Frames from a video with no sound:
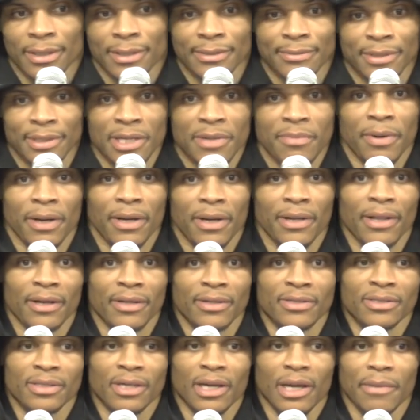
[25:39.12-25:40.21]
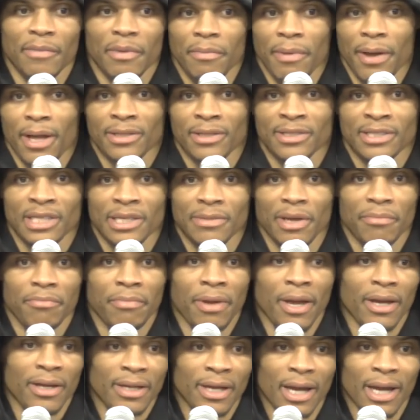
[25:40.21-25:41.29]
anybody that can say I'm a bad teammate,
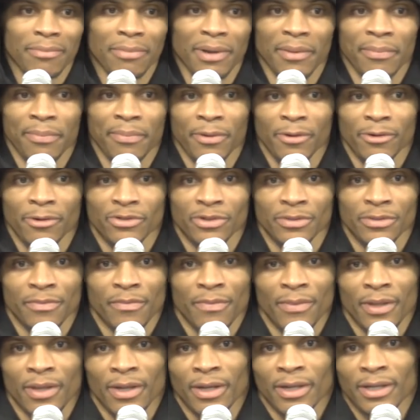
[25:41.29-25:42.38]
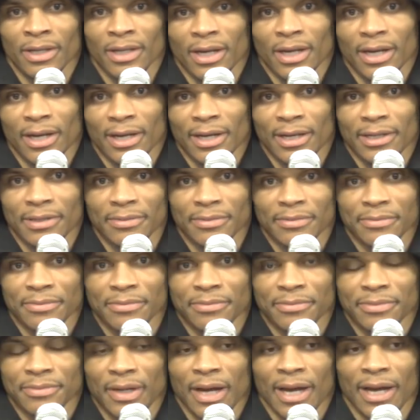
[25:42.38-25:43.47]
bad guy, bad person. I
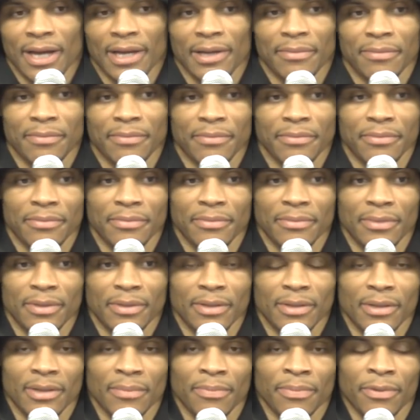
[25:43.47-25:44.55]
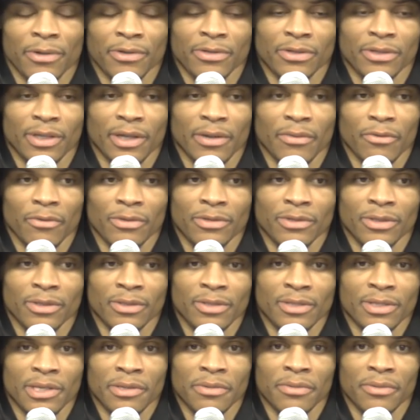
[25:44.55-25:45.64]
am a person that wants to
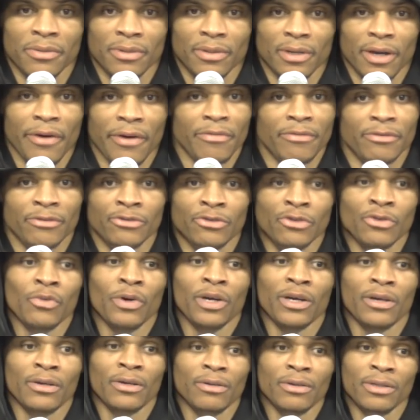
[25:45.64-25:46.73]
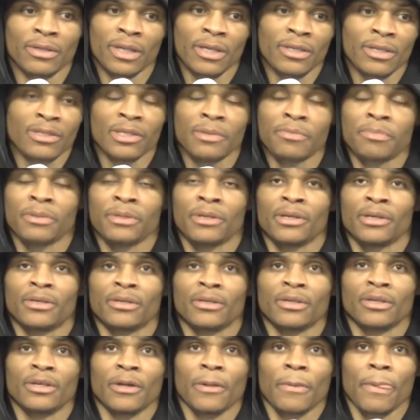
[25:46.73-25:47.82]
see others do well. And that's simply it.
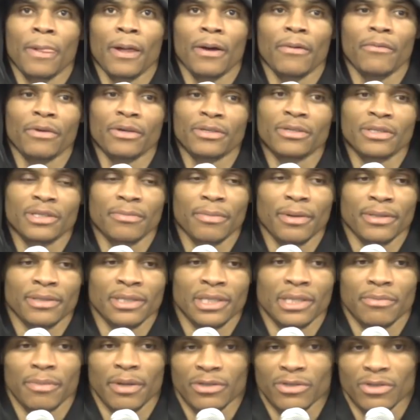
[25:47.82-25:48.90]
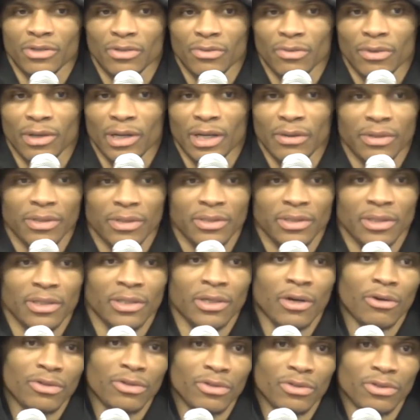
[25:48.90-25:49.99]
I want to see my teammates do well. I want to see
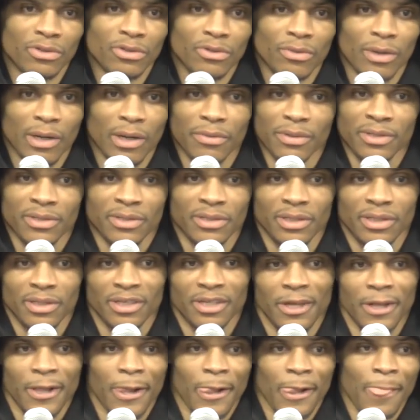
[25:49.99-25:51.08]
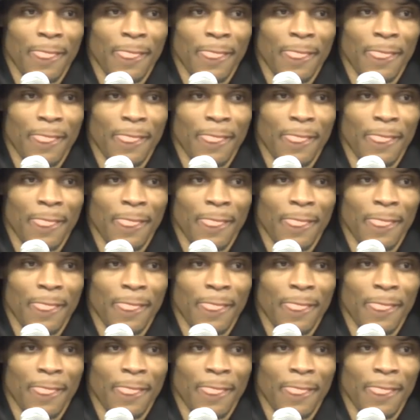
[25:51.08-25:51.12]
coaches do well. I want to see